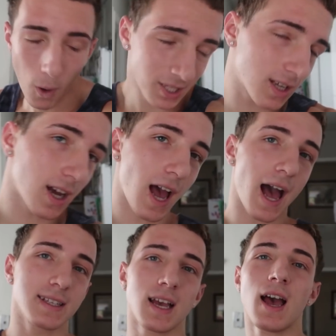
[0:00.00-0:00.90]
What's good
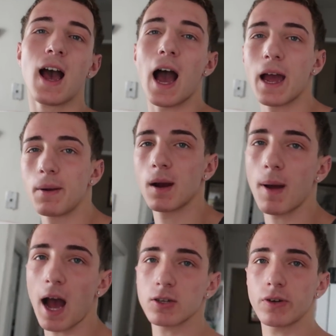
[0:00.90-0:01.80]
guys? I'm here at
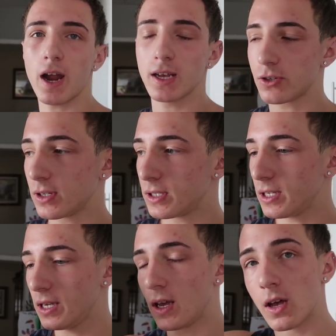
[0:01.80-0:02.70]
my house right now as you can
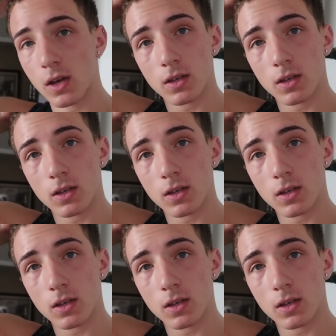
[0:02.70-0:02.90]
see.